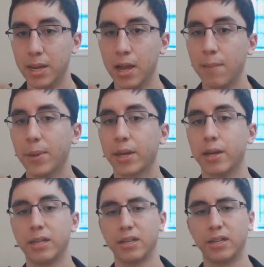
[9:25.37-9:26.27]
be,
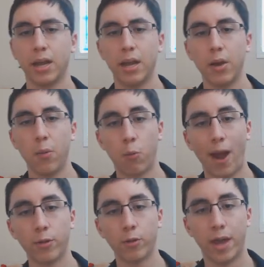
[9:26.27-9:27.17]
because
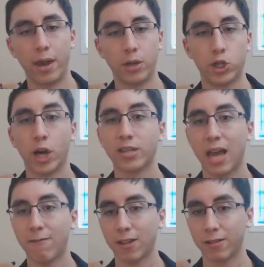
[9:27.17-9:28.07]
rather than
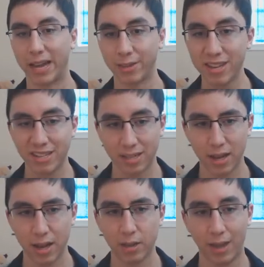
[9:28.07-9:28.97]
just having it like
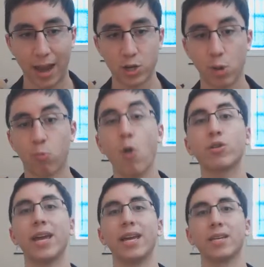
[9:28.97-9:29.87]
this, they actually
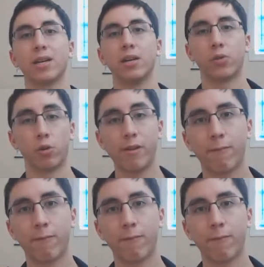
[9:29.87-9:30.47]
rotate the